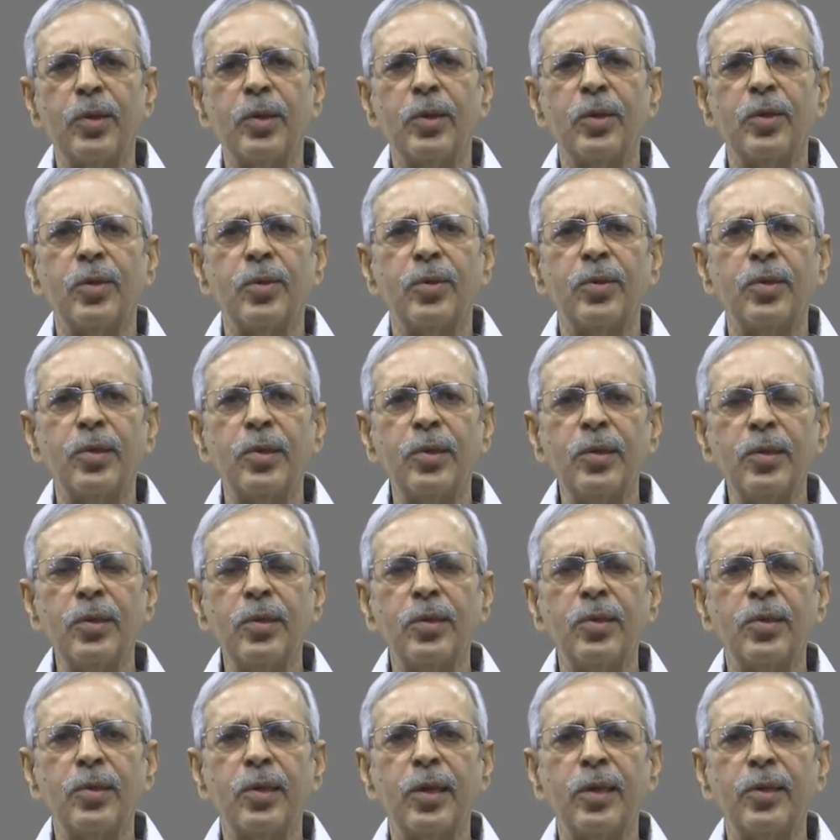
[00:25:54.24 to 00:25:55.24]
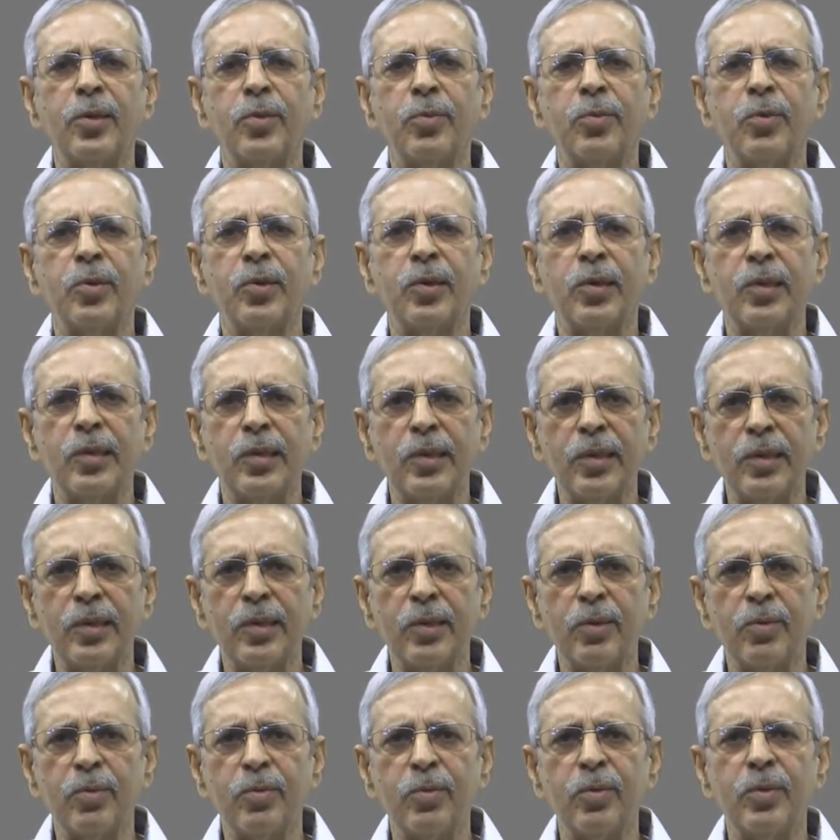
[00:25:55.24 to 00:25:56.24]
C stands for
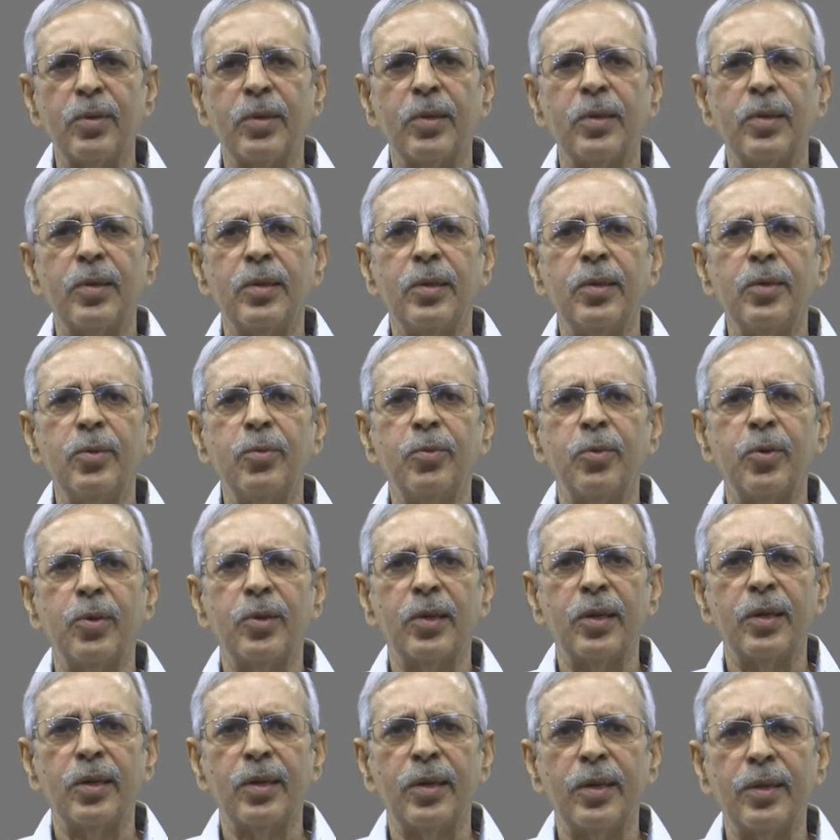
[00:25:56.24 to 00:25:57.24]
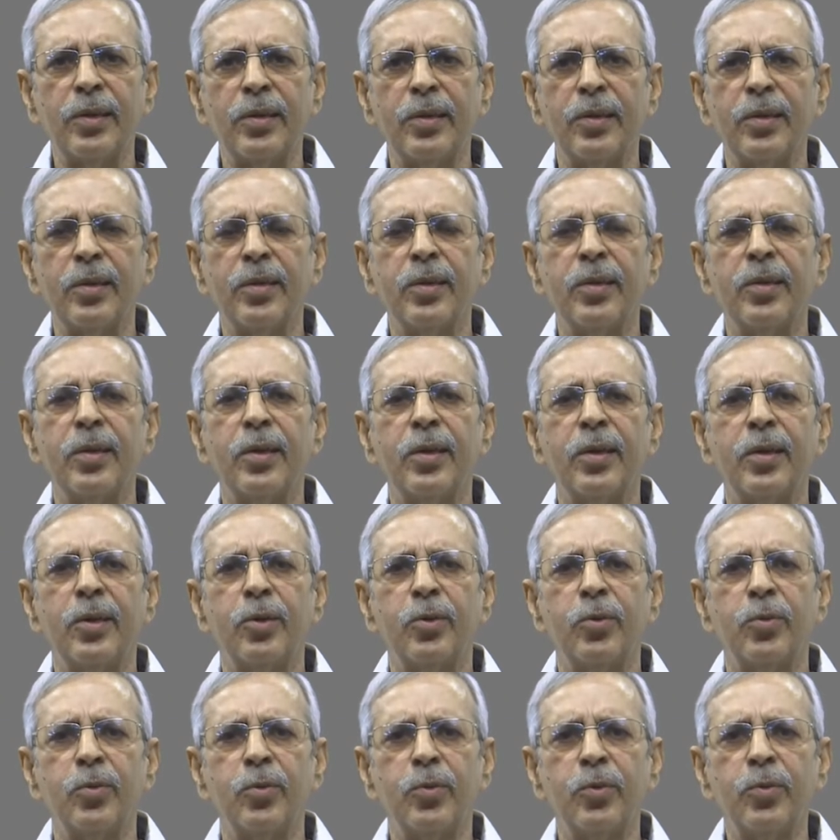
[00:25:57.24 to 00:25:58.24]
creative, E for enlightened, and
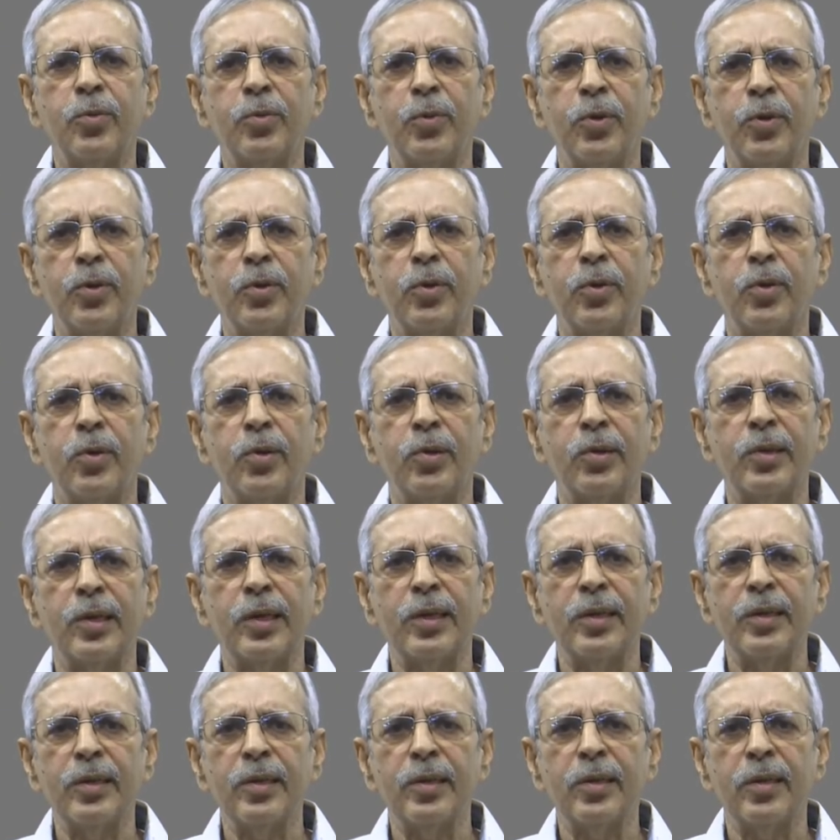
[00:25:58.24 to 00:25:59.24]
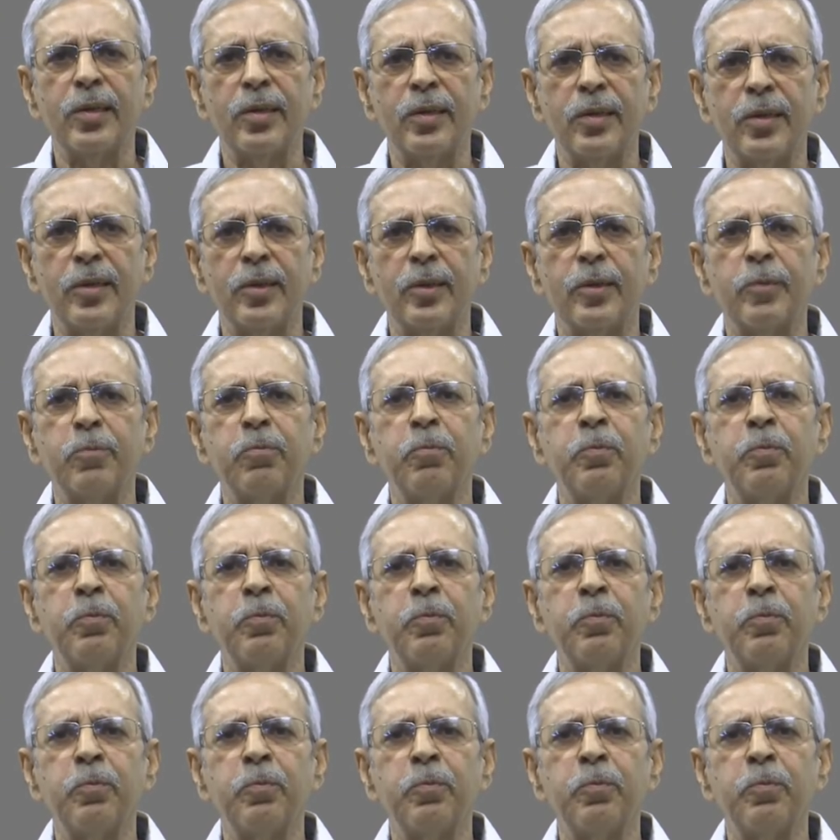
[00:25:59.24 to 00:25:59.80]
O for organic leader.